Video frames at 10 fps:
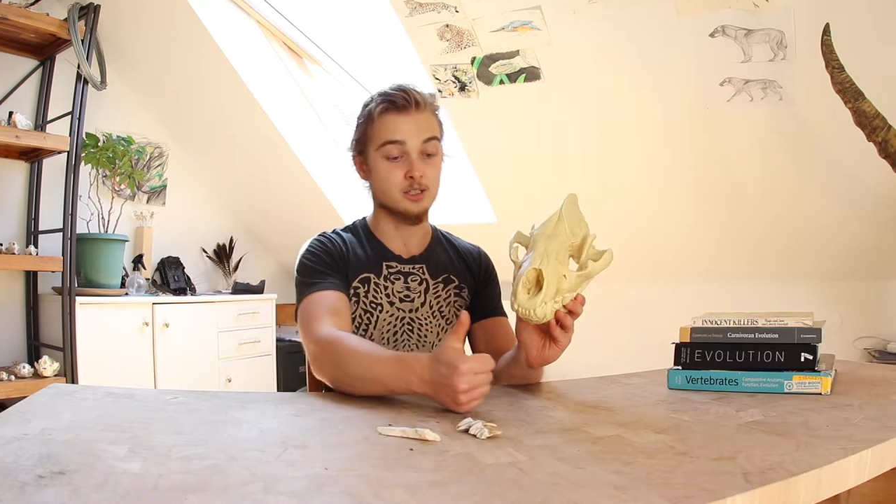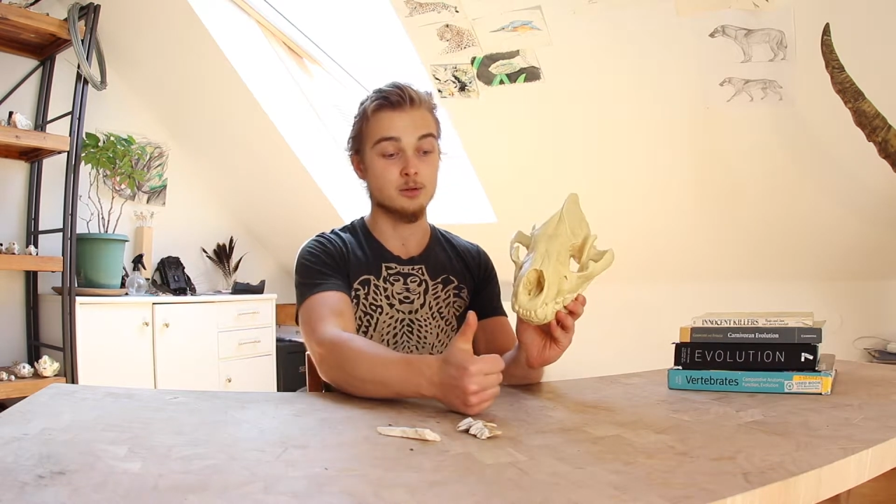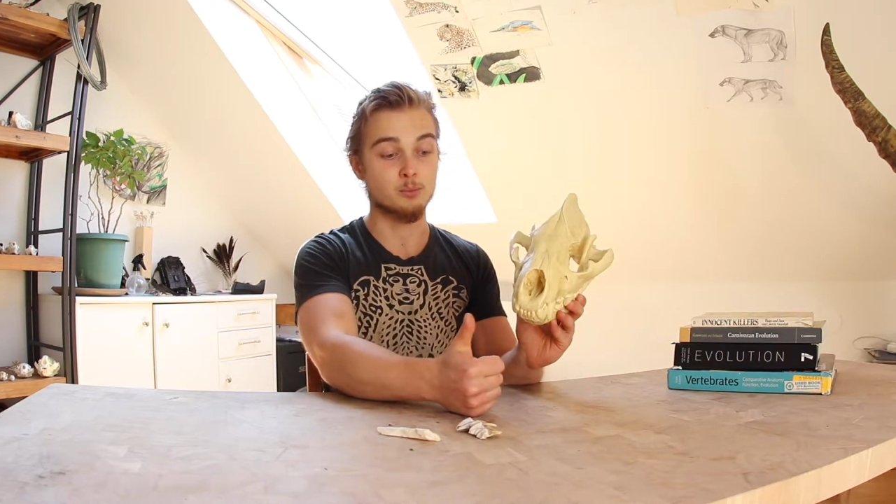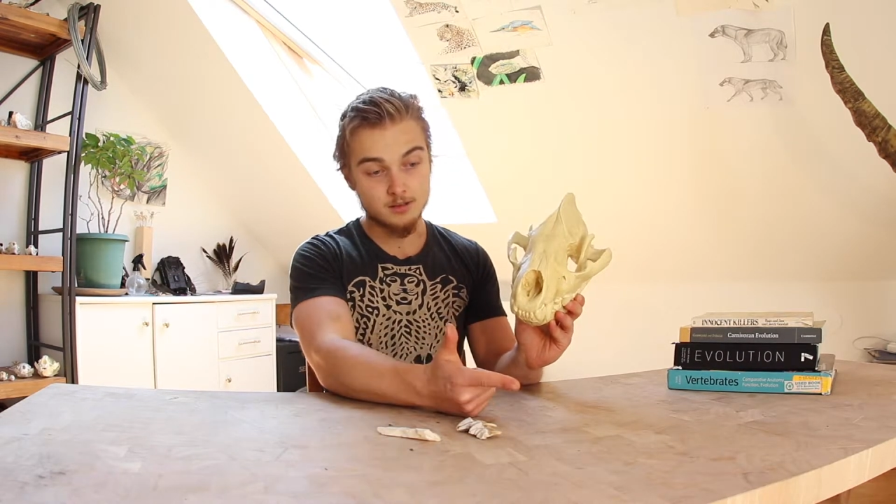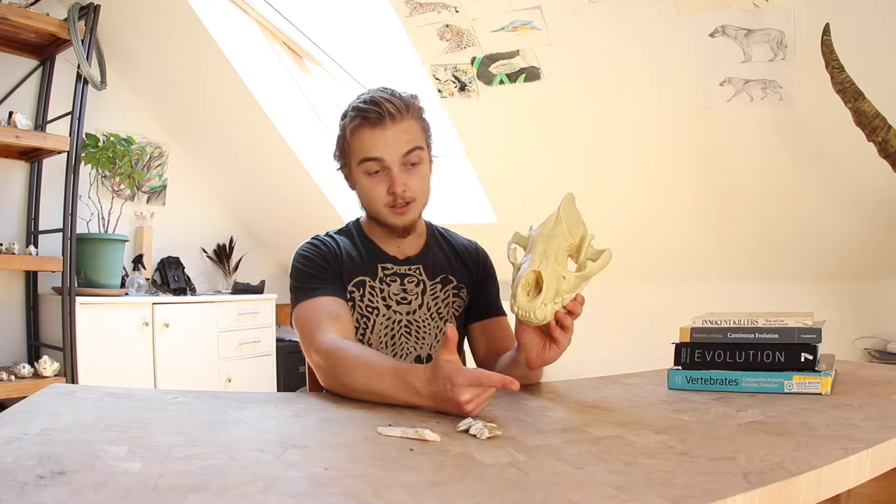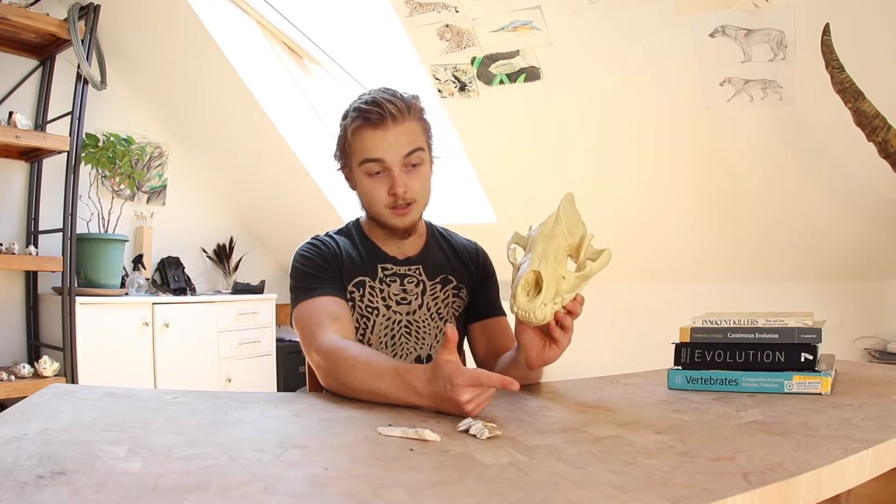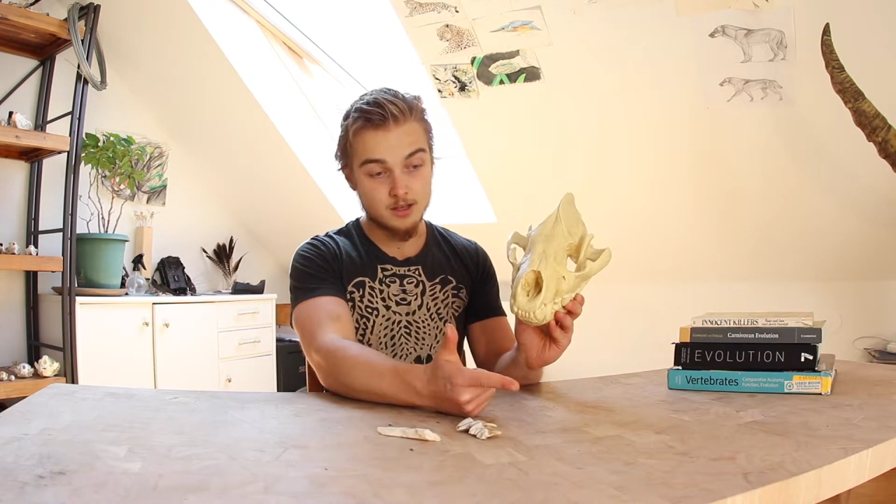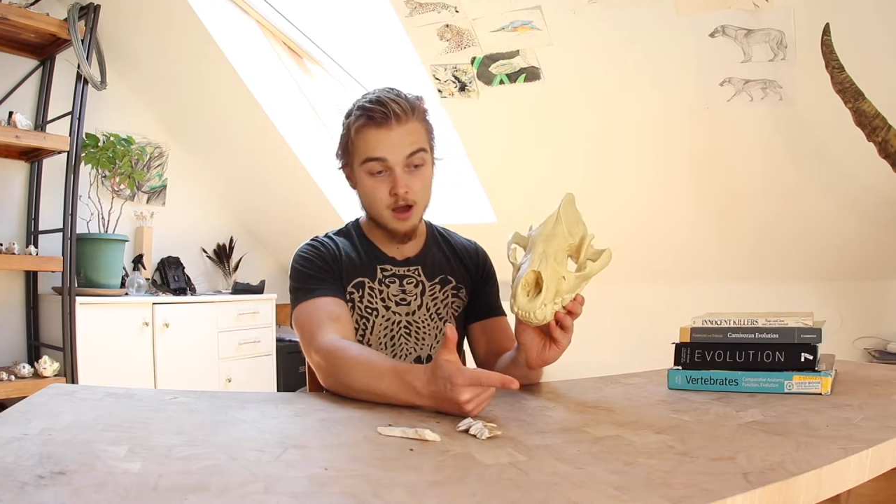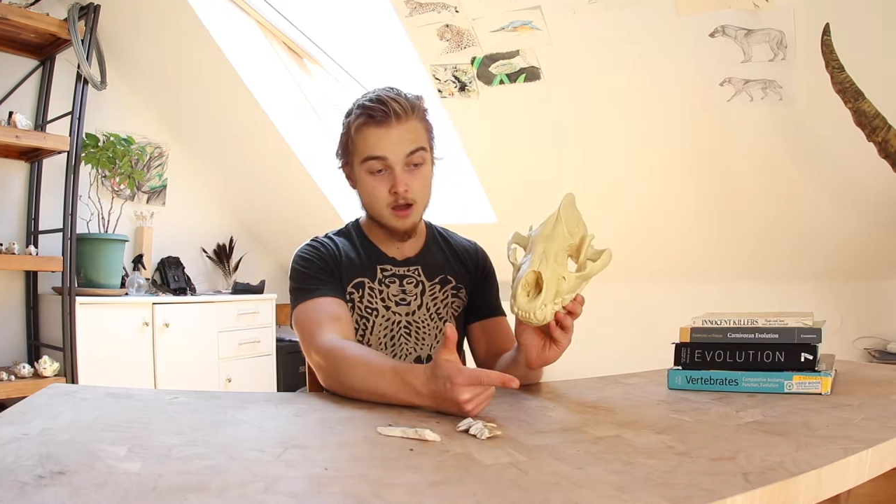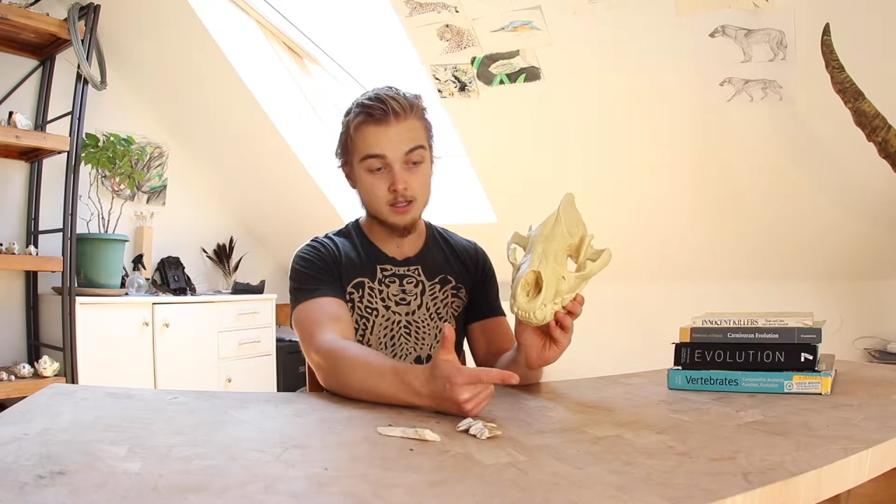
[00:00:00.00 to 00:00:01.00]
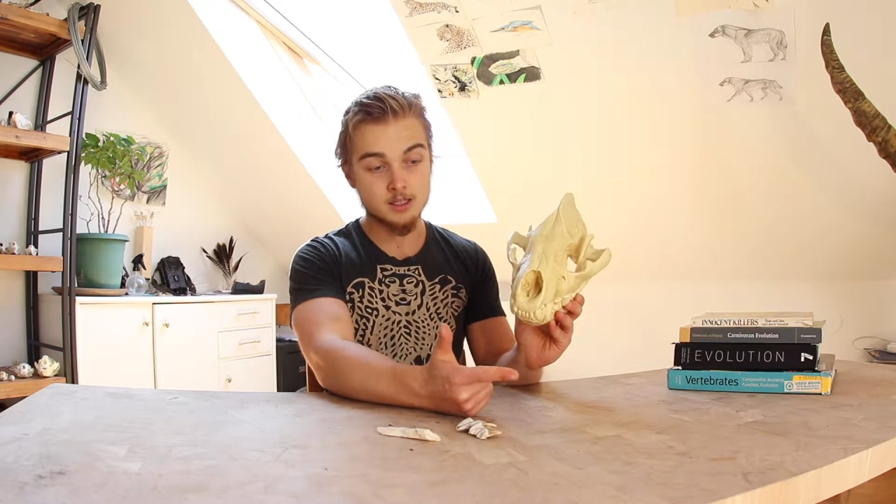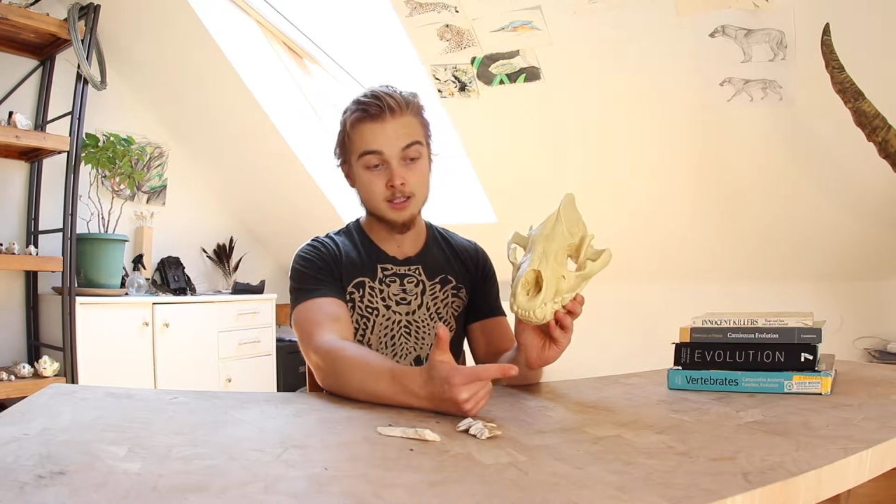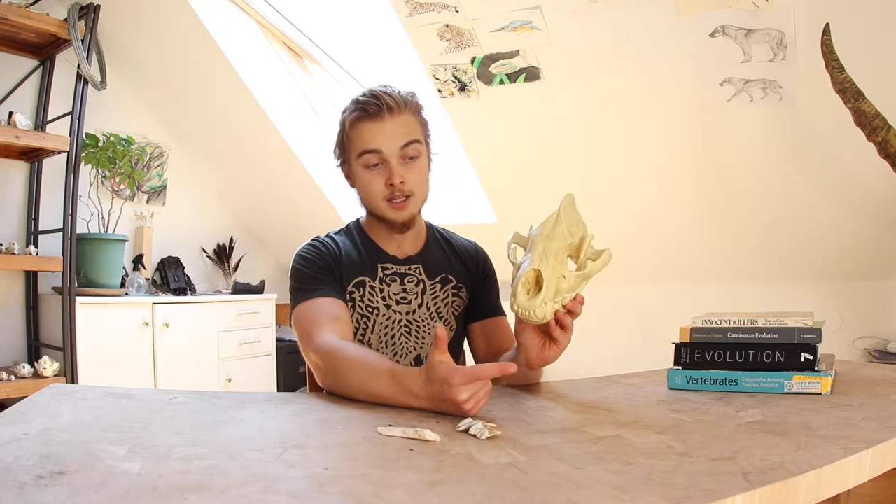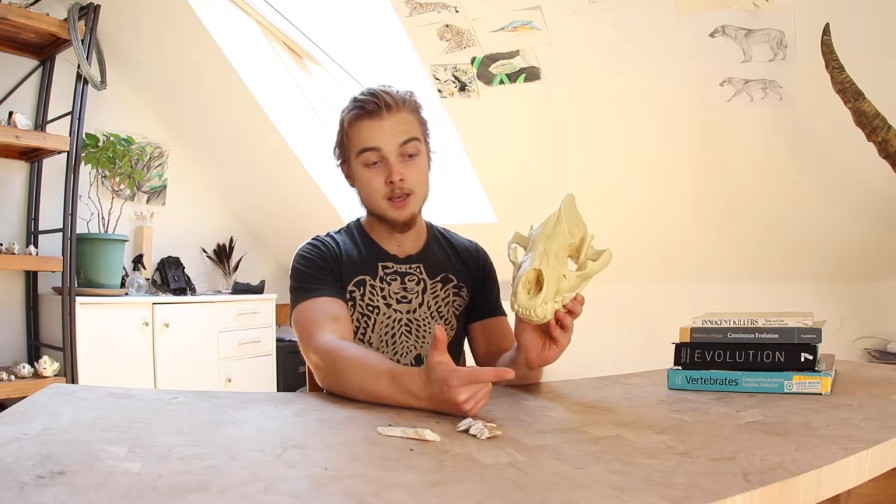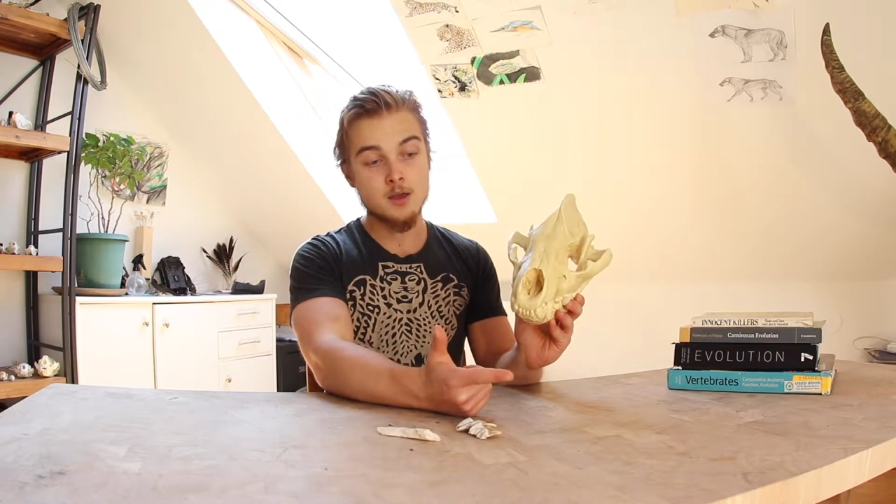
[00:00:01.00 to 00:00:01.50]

either young,